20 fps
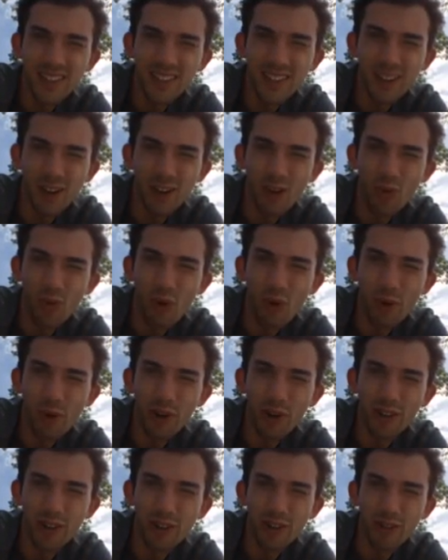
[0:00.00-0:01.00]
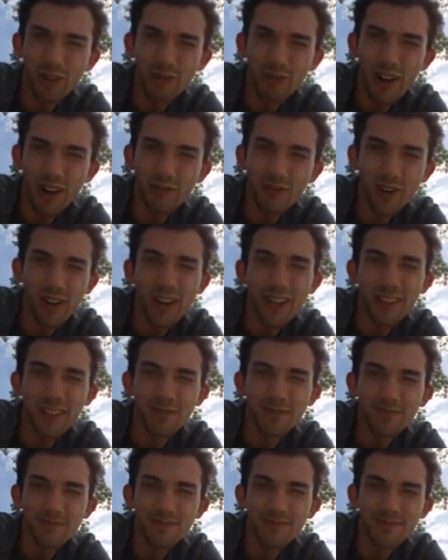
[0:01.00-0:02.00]
Like a whitewater raft ride.
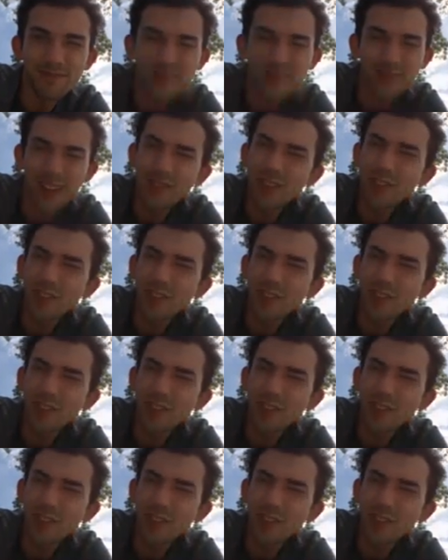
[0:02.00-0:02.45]
I've